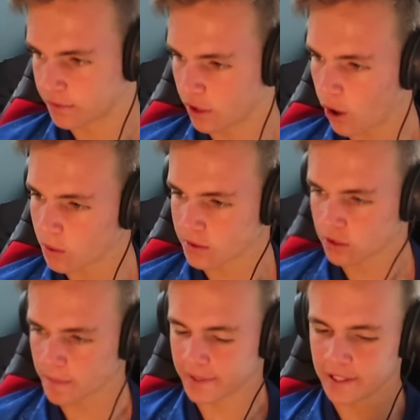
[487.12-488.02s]
Oh, it's
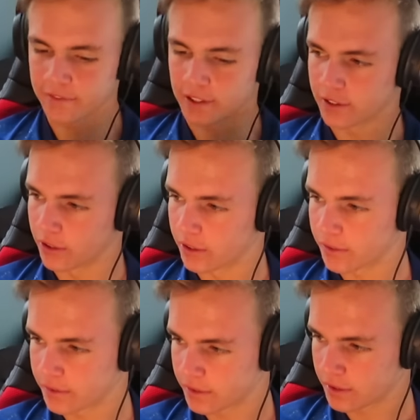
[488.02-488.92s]
gonna be Nedvěd though.
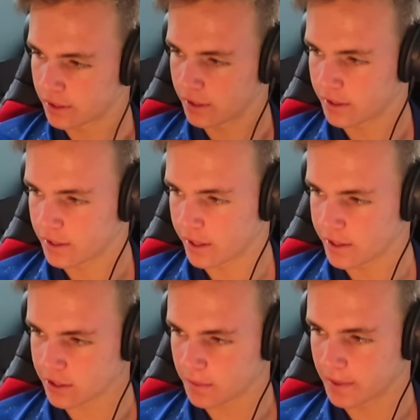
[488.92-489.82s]
It's
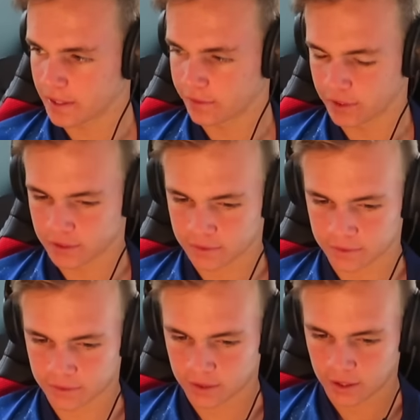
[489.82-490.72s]
gonna be
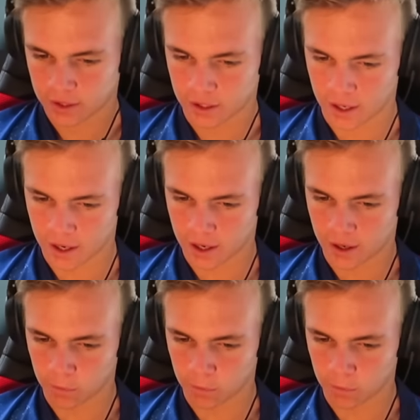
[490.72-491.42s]
Nedvěd.